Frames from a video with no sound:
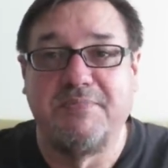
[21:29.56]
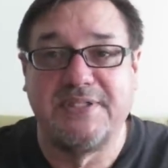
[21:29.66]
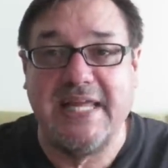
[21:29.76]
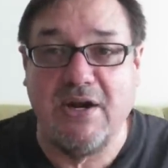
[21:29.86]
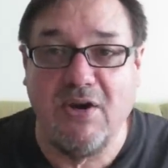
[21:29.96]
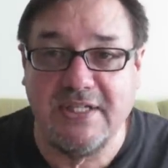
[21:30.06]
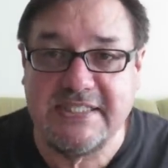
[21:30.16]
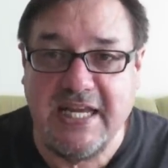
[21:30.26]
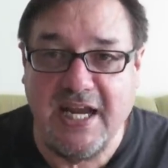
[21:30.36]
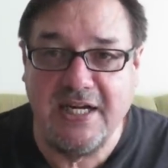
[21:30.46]
Put that all
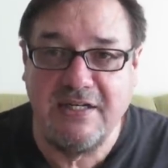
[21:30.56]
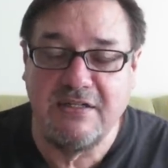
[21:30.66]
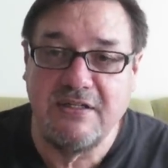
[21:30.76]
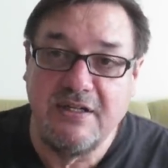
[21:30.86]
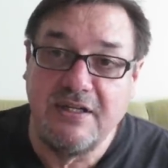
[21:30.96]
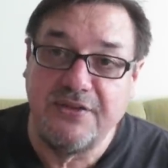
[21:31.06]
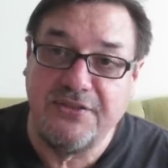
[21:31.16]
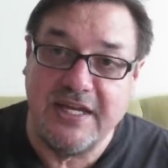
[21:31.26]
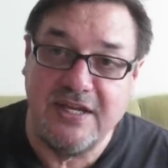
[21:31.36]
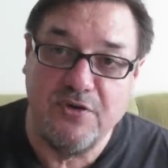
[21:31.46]
aside,
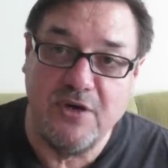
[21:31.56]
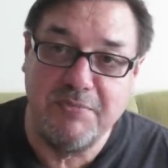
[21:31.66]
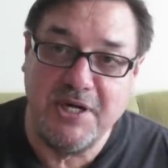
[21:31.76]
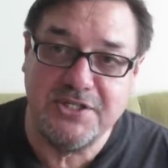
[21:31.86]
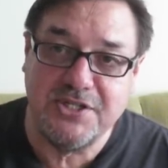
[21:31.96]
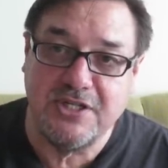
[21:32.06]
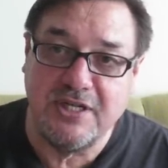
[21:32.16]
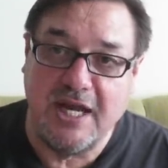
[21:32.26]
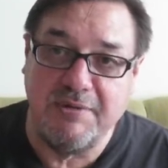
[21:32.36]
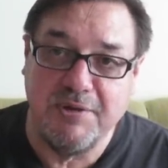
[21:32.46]
thank you very much.
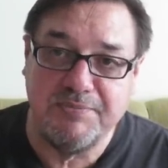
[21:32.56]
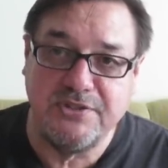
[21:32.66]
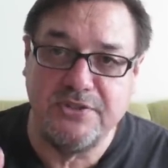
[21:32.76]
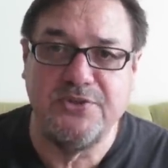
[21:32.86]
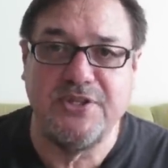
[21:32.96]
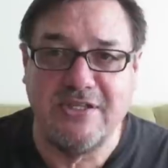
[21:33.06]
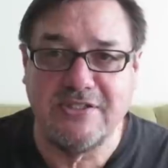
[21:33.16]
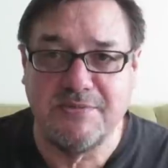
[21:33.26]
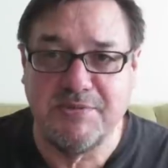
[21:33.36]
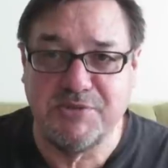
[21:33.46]
I'm up to
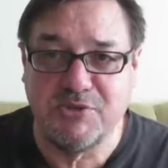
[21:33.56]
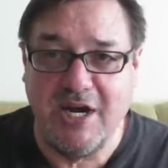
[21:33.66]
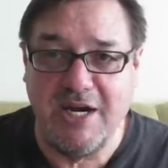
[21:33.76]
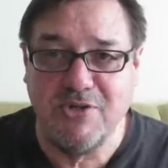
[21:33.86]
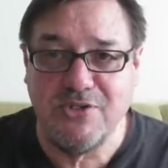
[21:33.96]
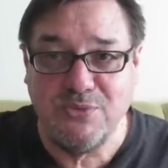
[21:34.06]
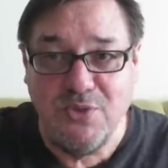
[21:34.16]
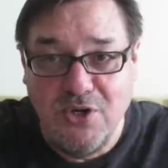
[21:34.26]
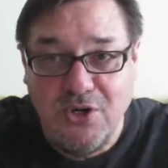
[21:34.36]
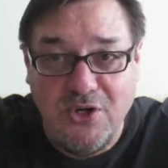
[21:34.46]
2,000 subscribers.
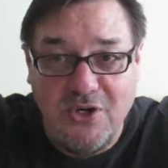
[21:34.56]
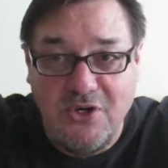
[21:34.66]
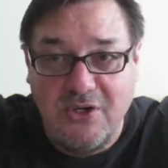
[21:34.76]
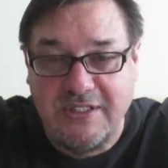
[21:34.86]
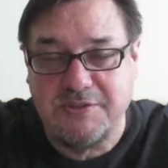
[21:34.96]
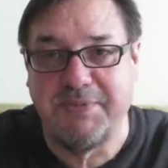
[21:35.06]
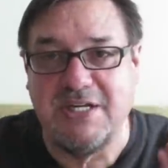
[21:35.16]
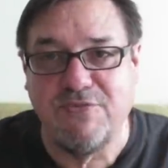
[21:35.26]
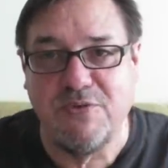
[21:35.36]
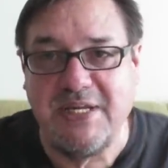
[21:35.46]
Woo! It's
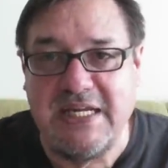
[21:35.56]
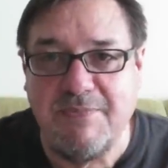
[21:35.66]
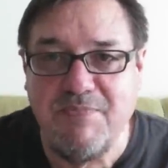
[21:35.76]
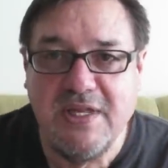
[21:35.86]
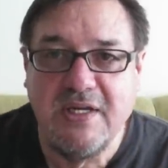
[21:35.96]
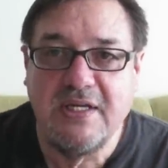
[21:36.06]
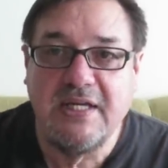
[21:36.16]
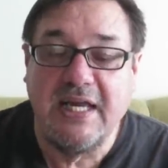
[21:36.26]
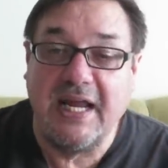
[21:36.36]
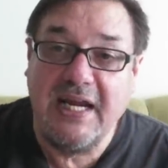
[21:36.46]
big for me.
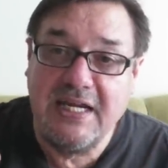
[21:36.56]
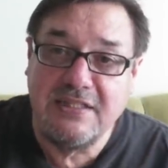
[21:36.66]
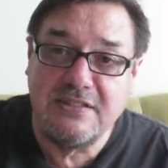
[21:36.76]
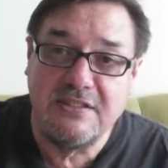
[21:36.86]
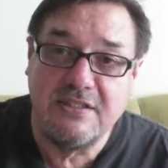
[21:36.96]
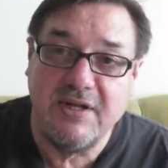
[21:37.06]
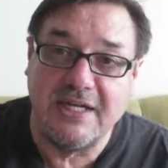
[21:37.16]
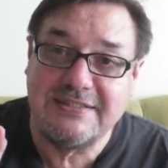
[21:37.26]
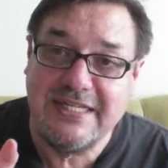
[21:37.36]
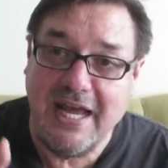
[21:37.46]
And
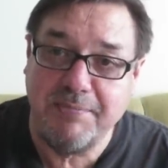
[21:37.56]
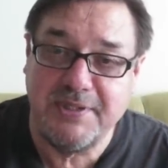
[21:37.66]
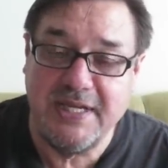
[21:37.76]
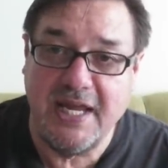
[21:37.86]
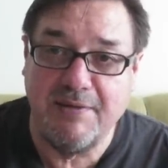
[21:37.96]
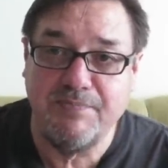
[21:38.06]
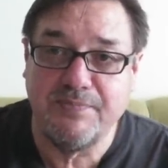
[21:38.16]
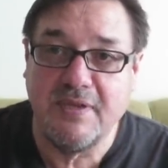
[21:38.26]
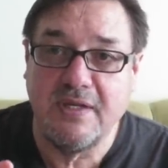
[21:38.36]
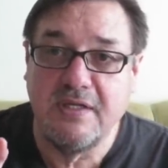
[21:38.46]
on top of that,
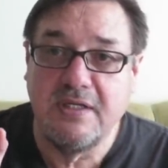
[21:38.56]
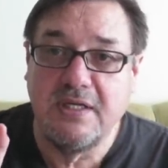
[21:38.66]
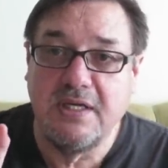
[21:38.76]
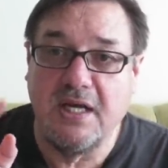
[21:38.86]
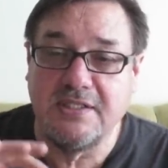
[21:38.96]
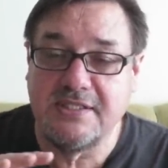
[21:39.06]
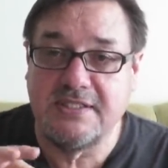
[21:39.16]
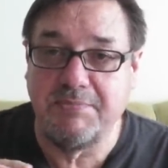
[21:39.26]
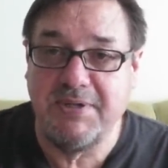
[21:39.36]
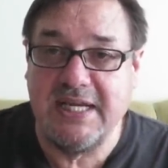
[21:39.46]
uh,
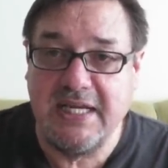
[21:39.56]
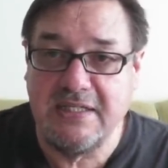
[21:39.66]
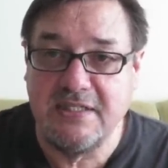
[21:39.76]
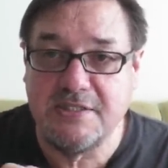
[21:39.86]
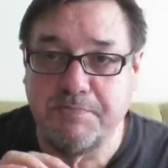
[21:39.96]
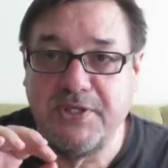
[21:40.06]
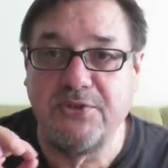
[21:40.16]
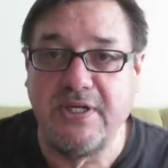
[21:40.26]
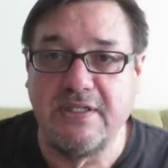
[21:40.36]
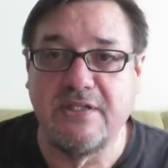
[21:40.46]
since I began this
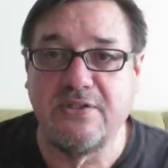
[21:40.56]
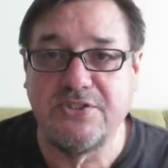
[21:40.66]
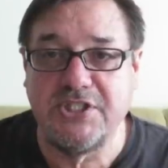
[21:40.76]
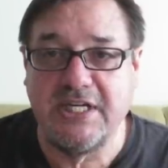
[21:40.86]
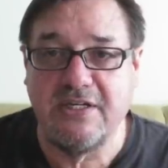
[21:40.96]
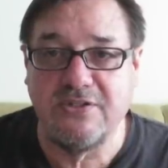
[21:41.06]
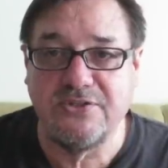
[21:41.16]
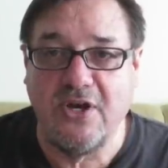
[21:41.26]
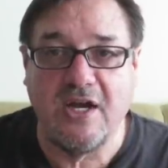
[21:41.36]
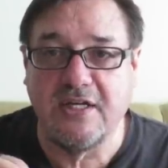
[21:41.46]
puny little
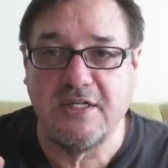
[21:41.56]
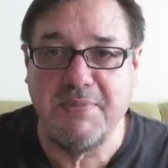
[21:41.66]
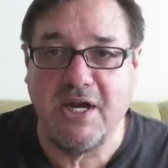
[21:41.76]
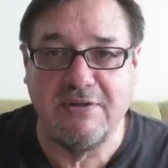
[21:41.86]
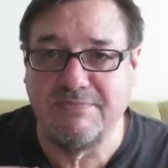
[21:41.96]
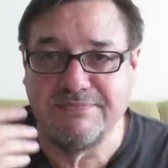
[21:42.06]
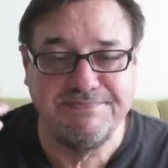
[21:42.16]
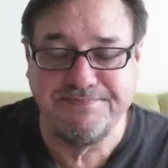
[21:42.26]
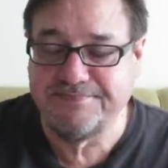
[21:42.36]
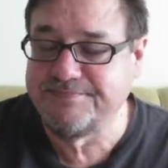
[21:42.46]
channel talking about
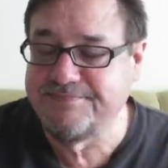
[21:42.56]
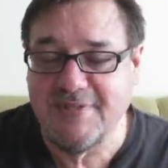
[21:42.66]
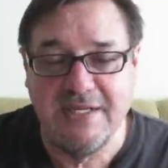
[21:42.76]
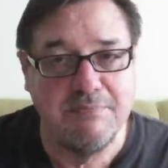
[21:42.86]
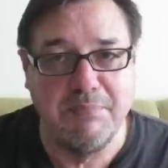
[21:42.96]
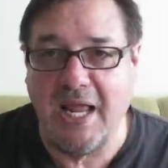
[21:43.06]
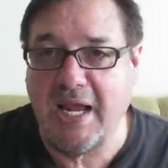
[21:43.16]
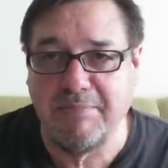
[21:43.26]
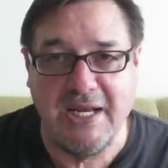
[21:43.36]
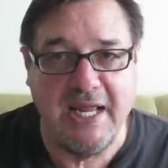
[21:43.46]

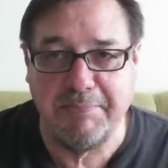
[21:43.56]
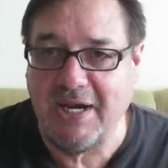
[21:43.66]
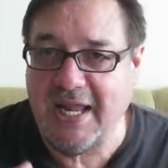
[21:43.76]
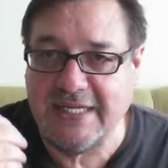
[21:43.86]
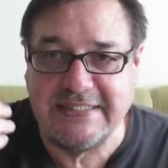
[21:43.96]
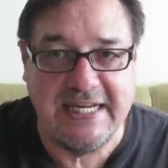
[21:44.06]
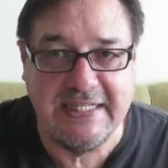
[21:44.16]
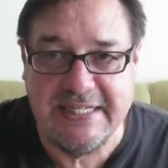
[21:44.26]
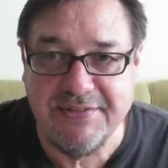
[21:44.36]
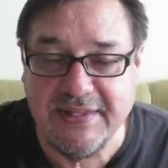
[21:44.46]
blah, blah, blah
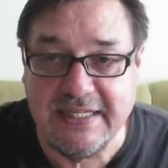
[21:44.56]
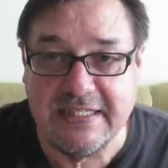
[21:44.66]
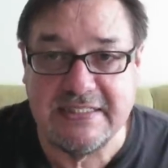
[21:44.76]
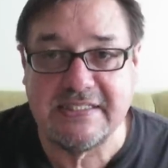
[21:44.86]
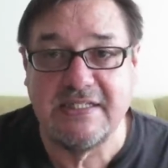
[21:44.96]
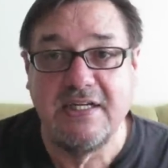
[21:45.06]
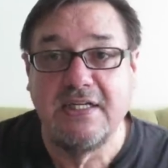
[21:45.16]
daily things,